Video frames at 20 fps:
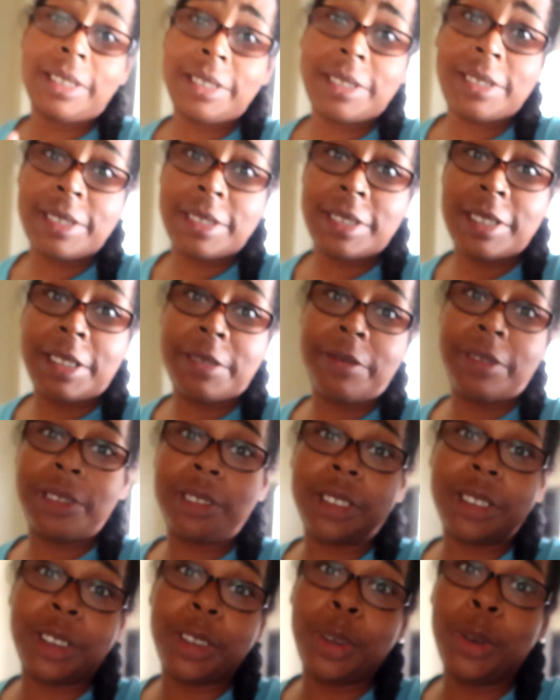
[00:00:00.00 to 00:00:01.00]
this is
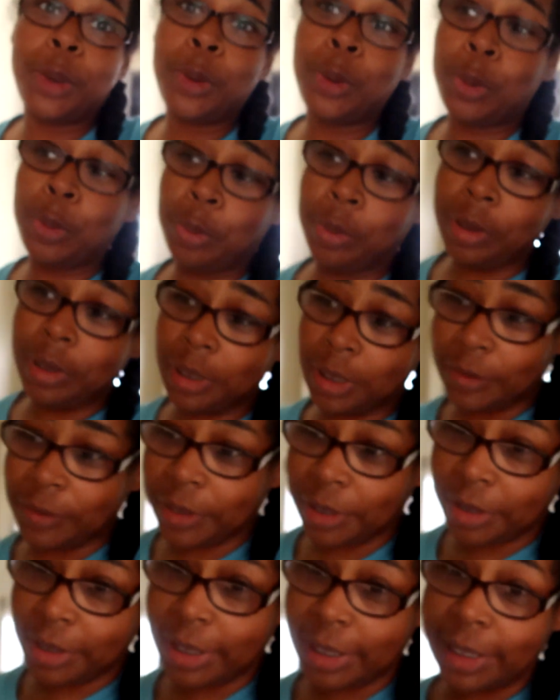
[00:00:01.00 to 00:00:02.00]
definitely one of the
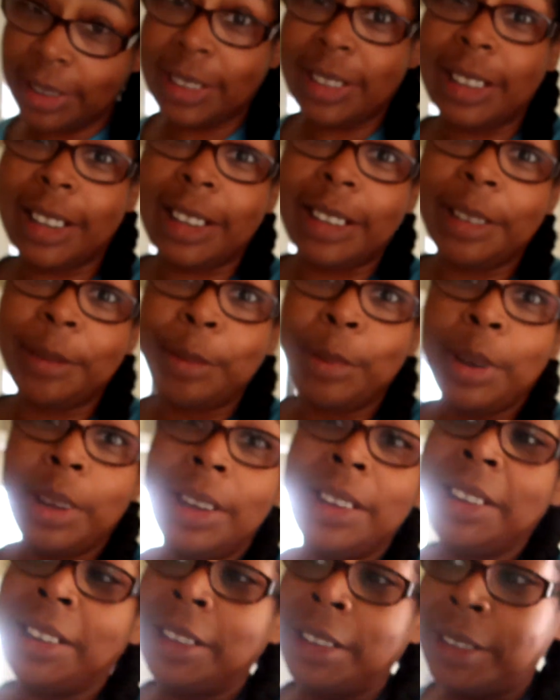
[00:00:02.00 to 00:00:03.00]
first things that
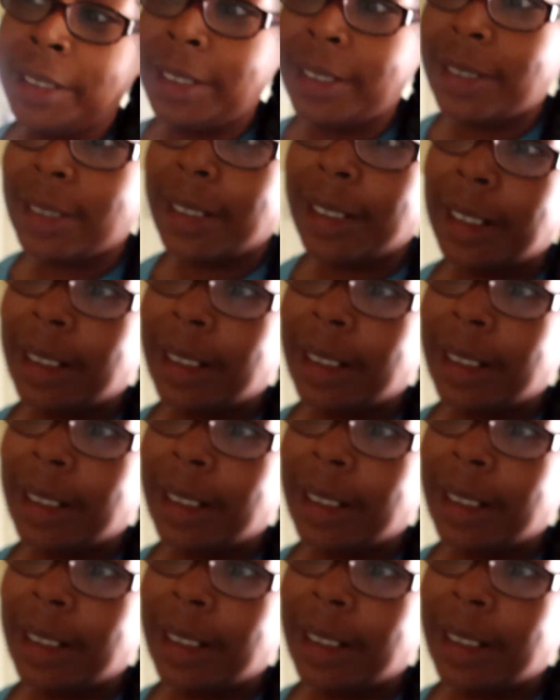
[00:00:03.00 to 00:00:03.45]
needs to